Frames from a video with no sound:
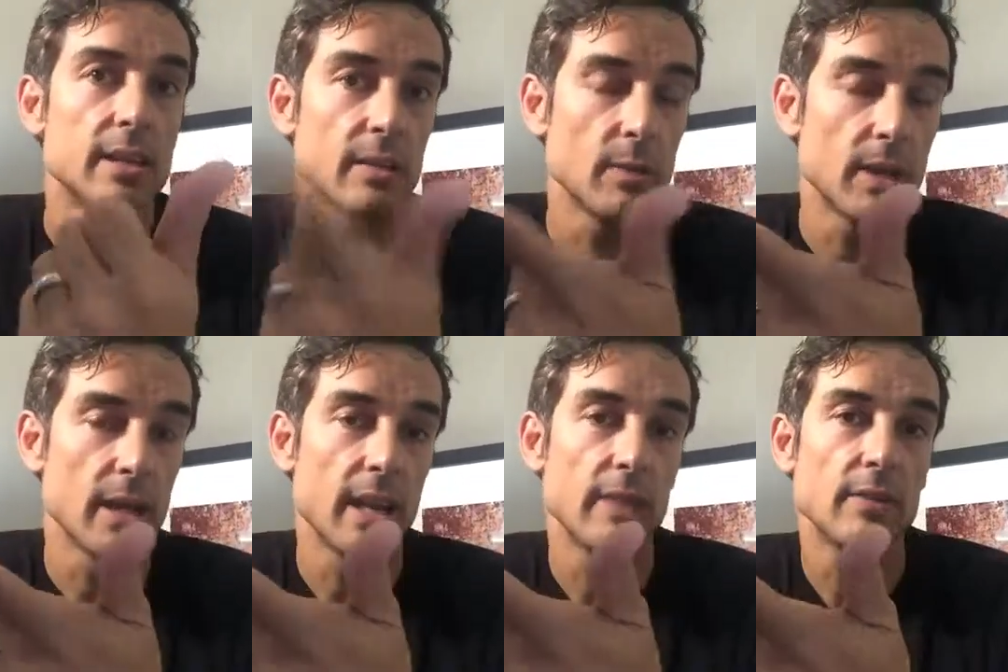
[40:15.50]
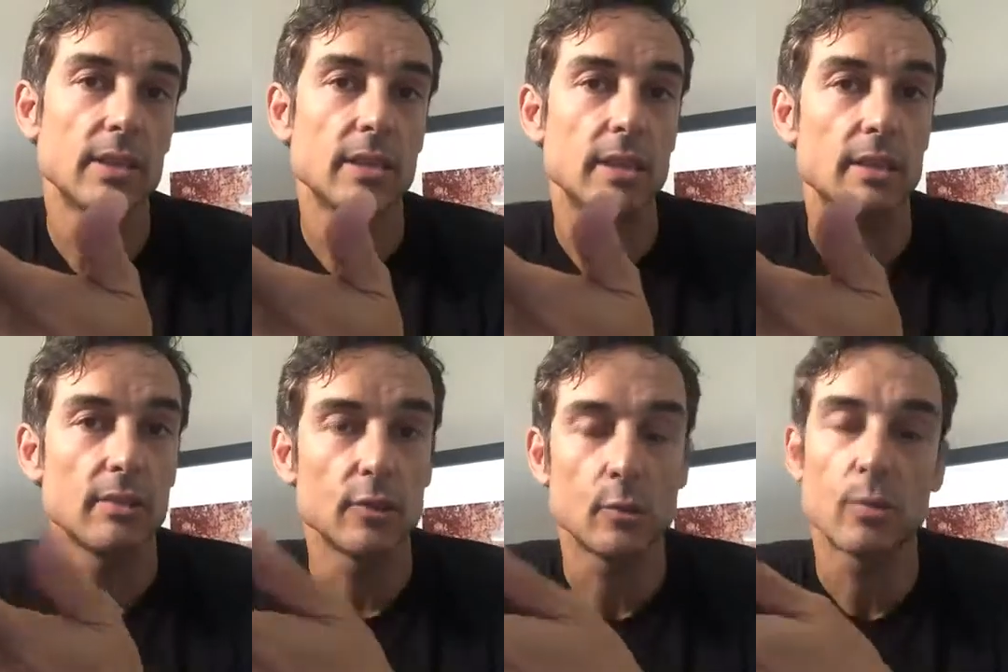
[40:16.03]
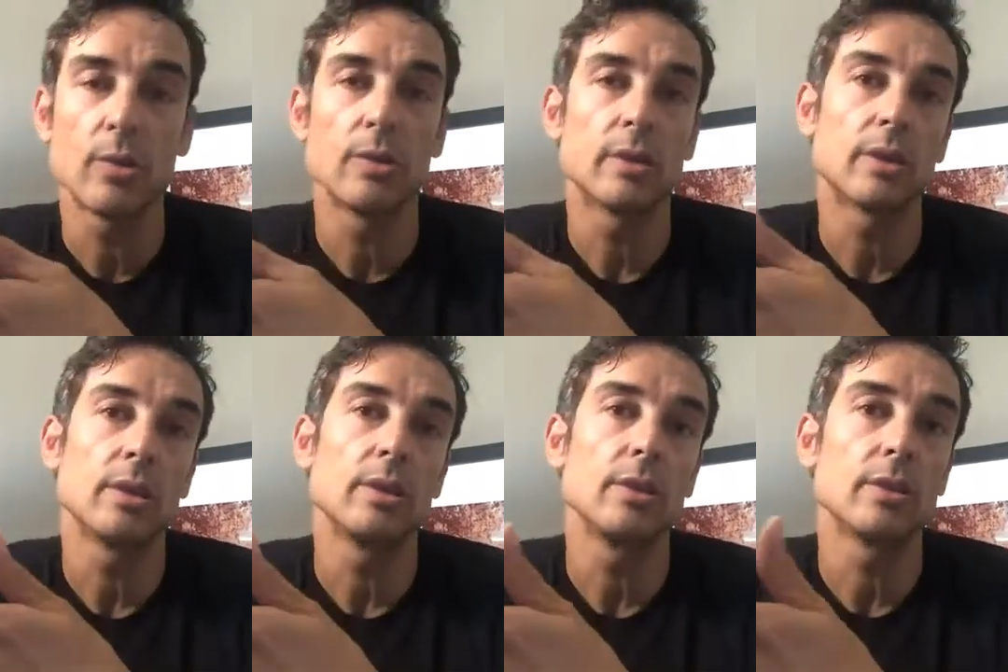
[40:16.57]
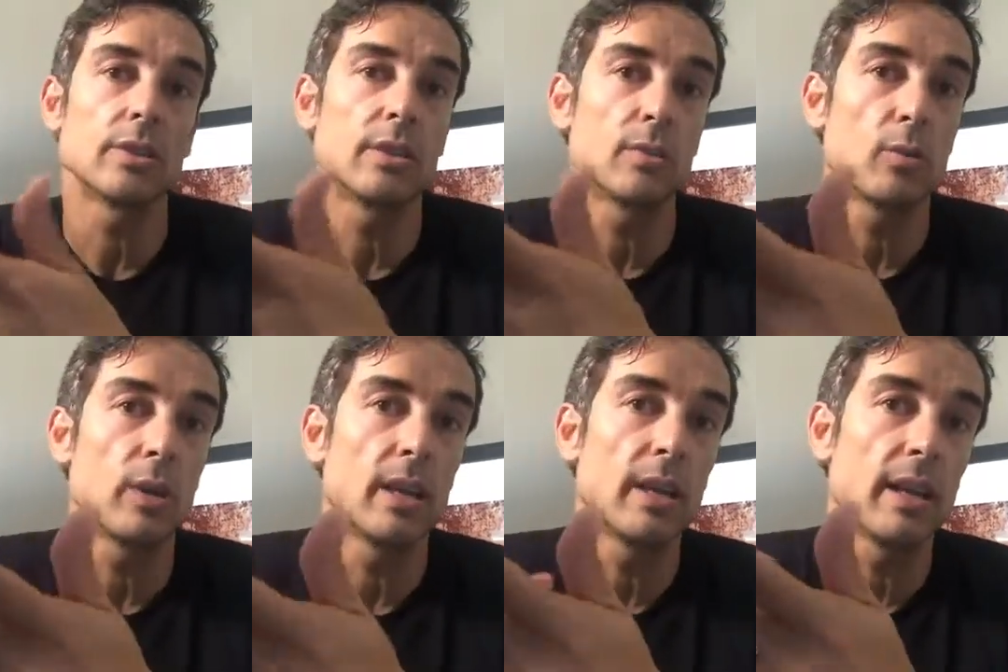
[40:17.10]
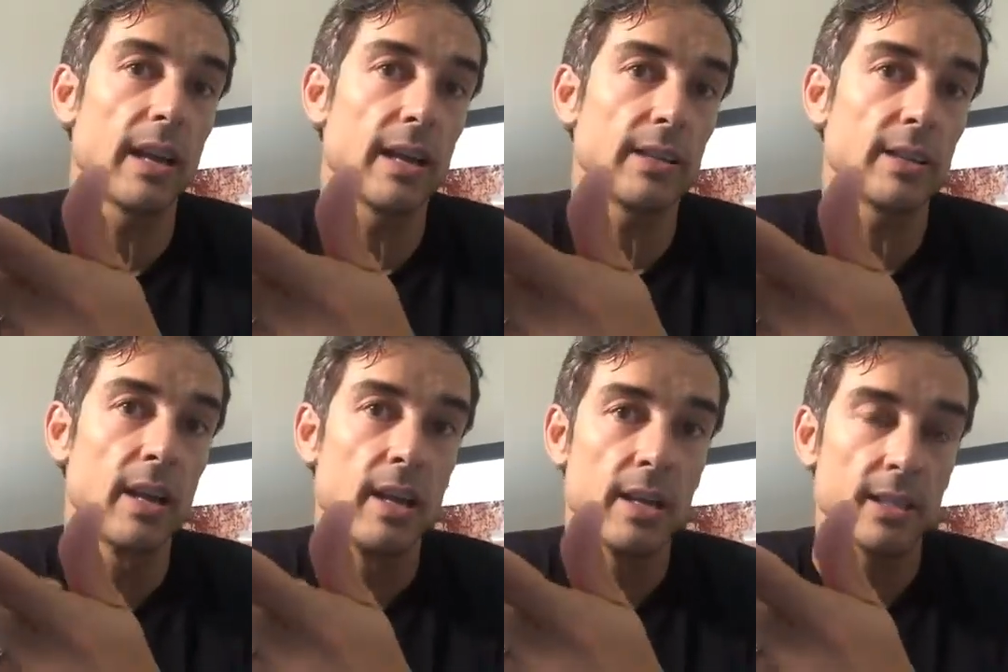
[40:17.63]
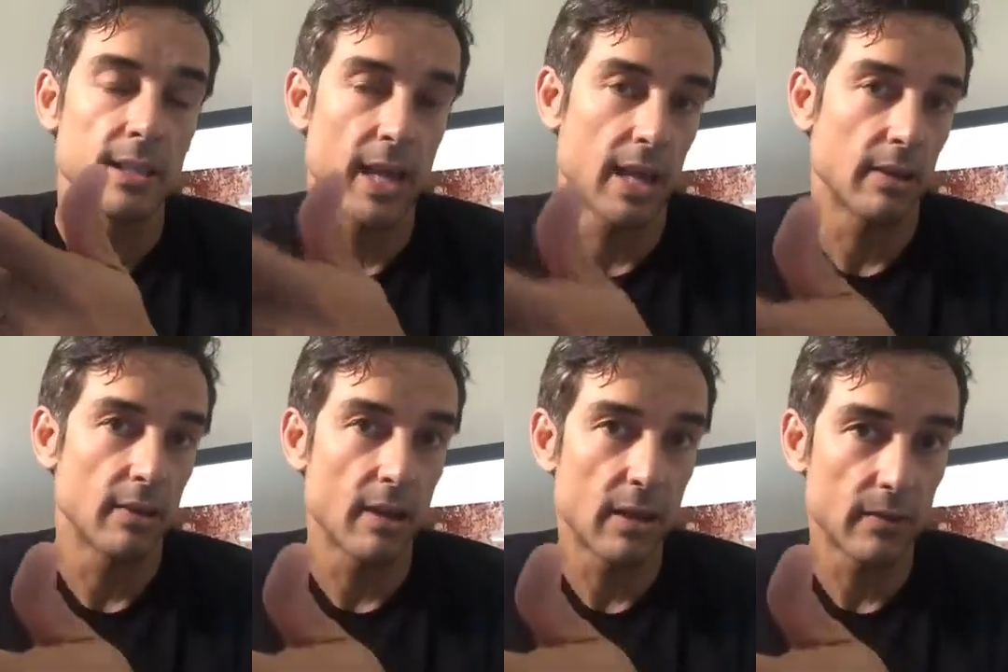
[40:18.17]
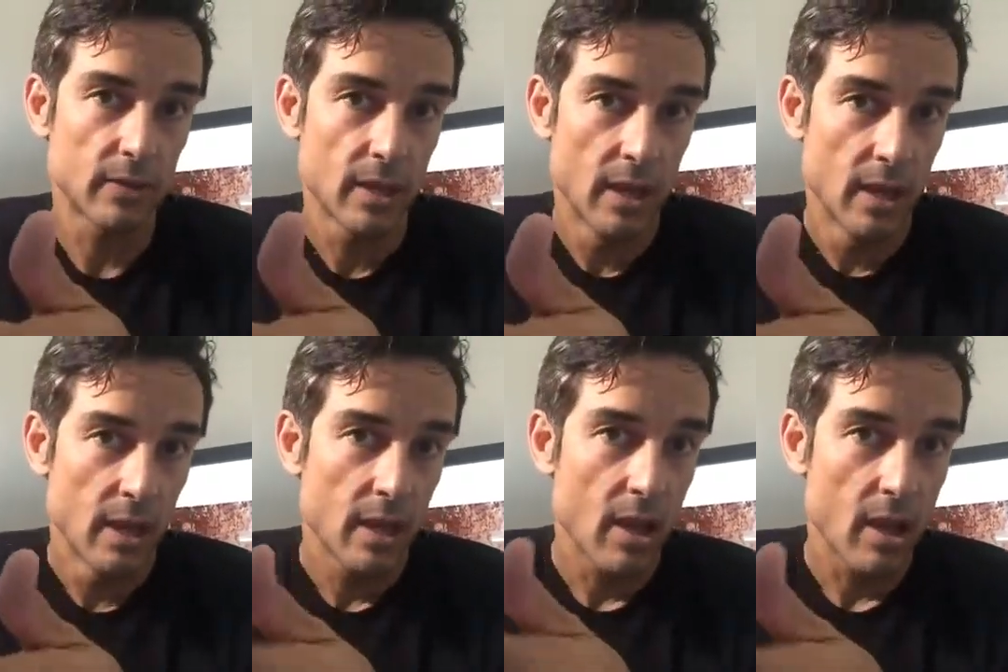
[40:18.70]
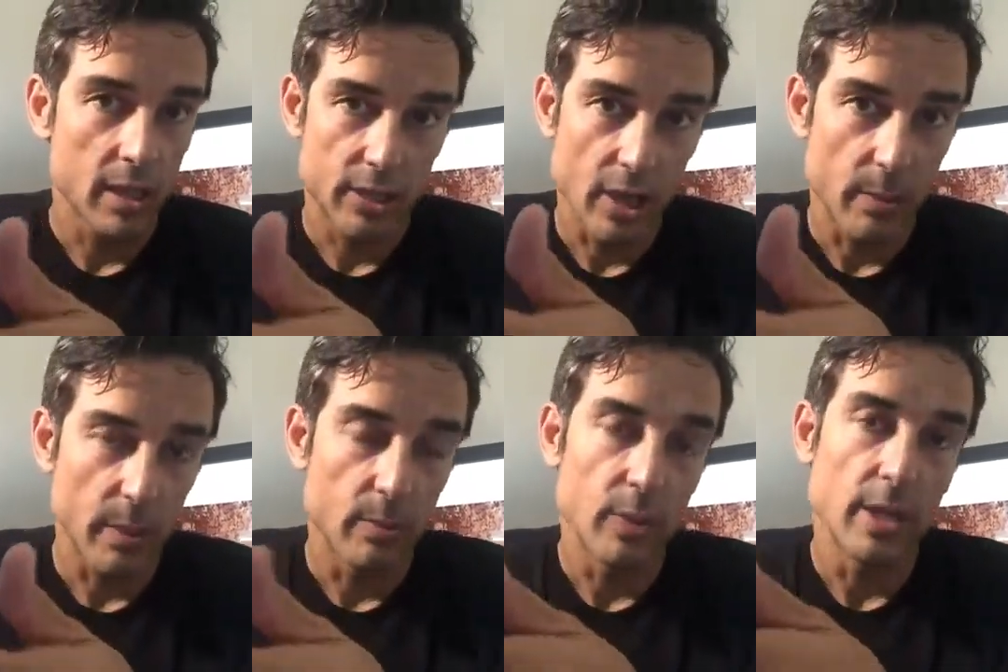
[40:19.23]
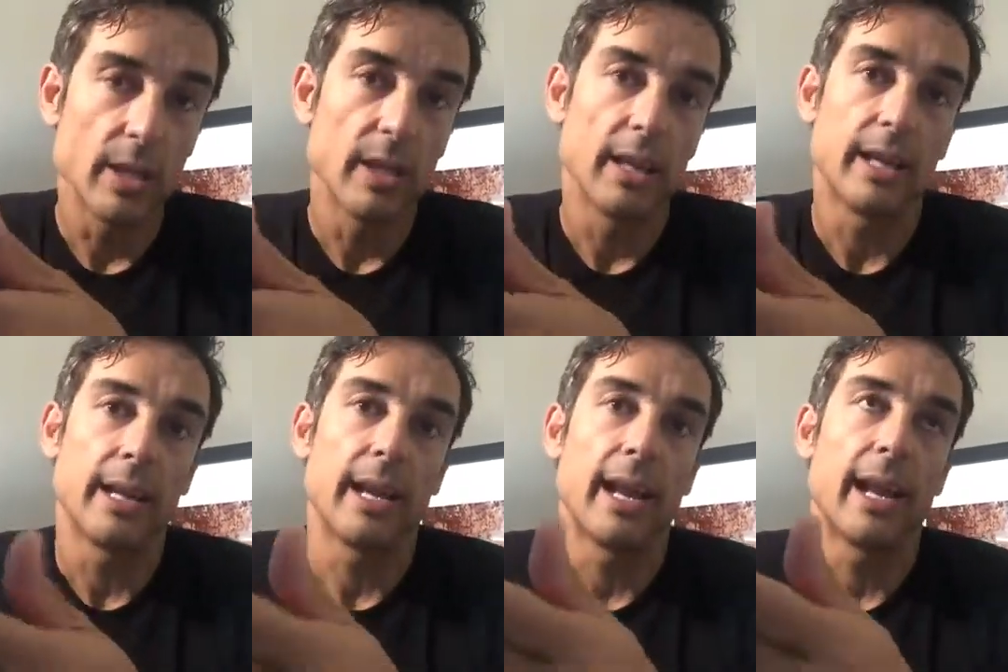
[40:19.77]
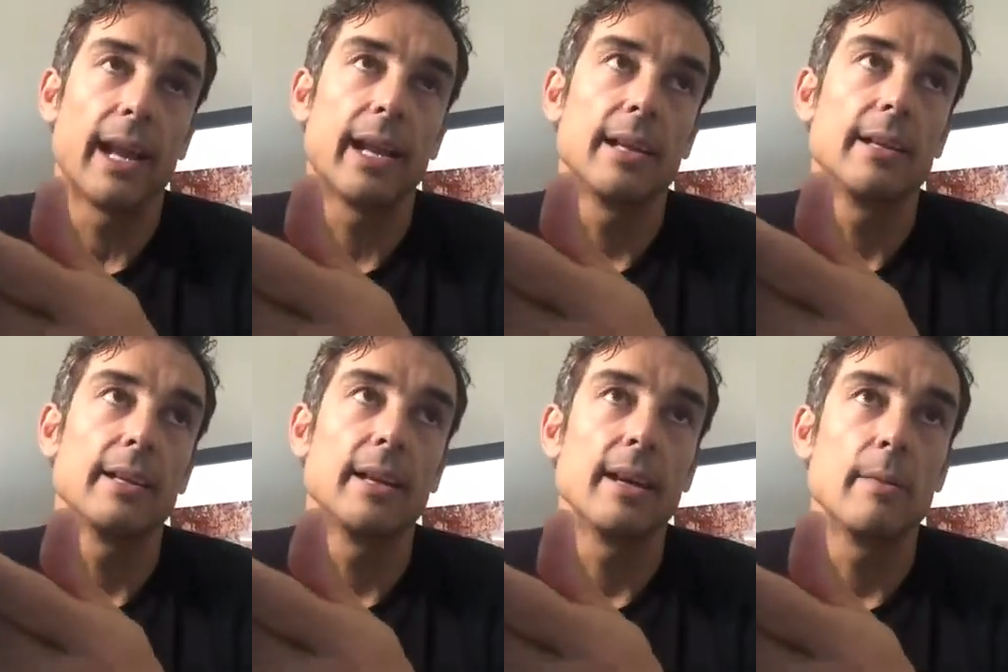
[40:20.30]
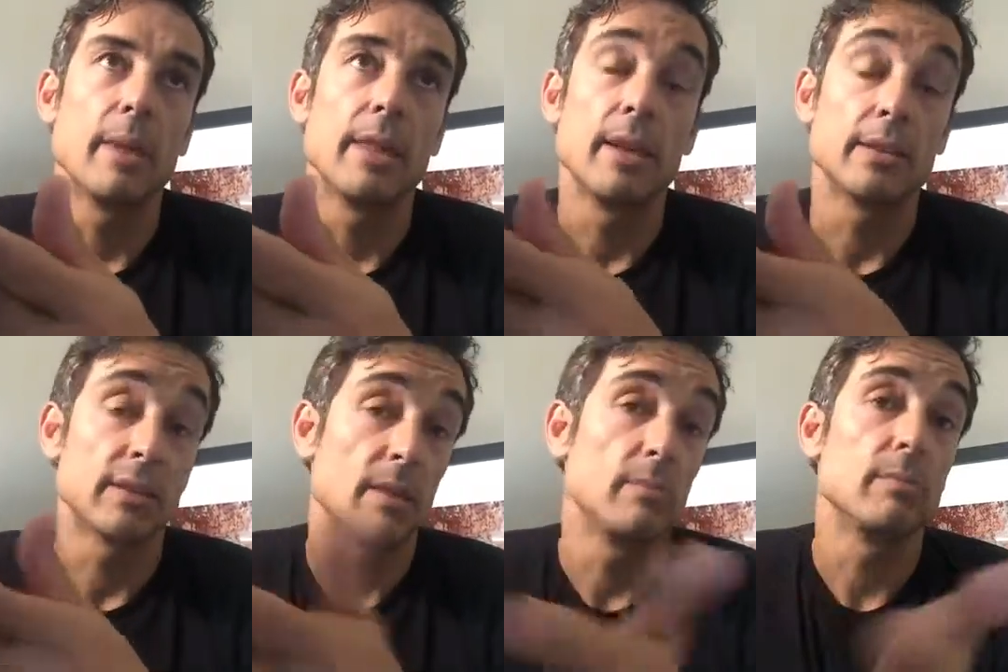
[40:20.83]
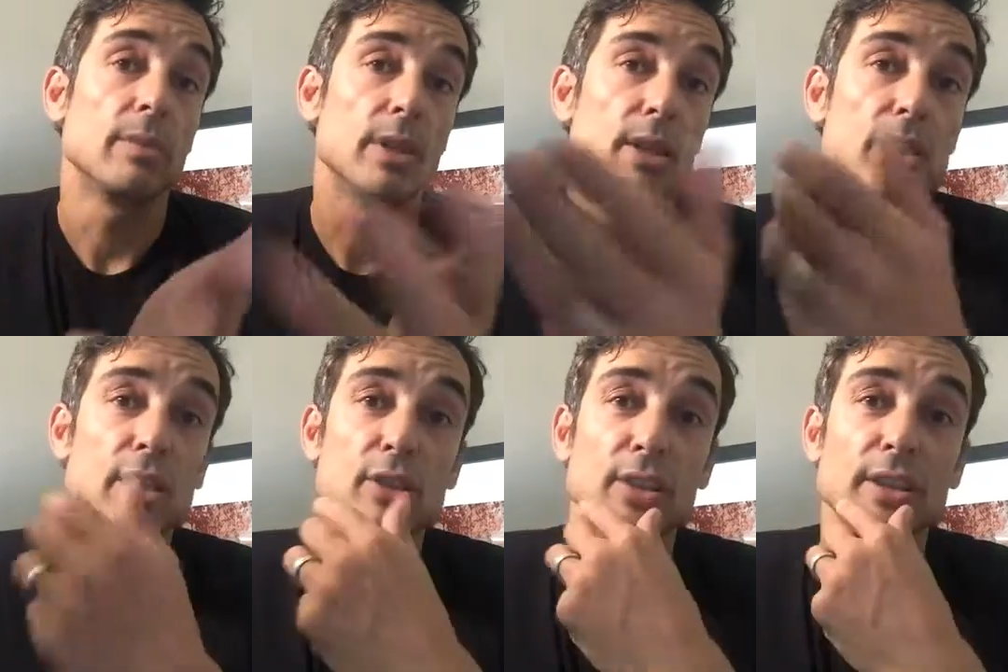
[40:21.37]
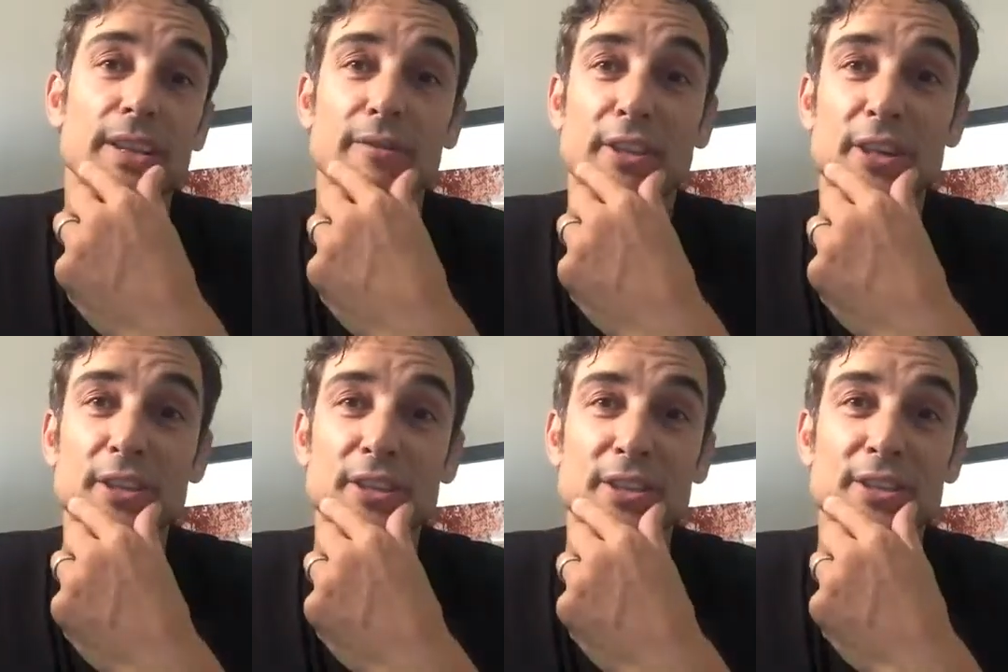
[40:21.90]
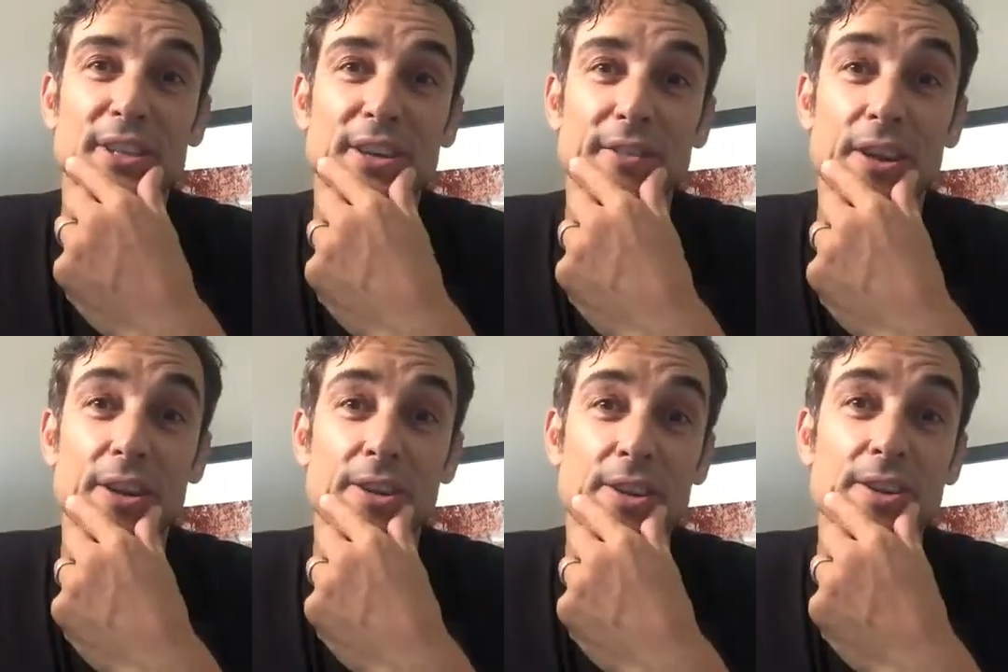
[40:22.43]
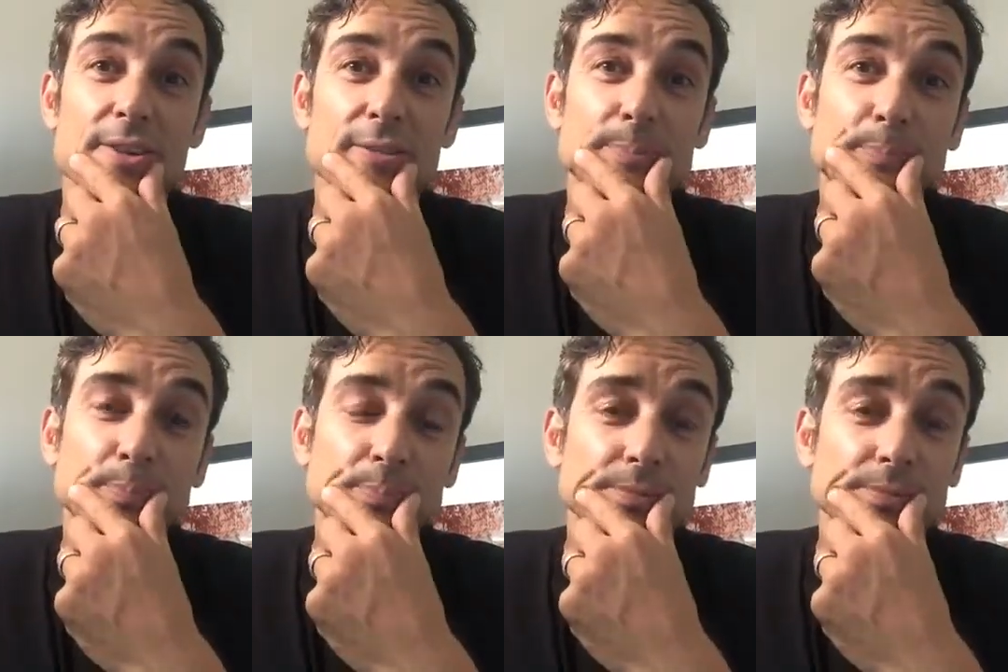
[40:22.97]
some of the Navy SEALs protocols, as well as Stan Grof's holotropic breathing, and then some additional inventions of our own,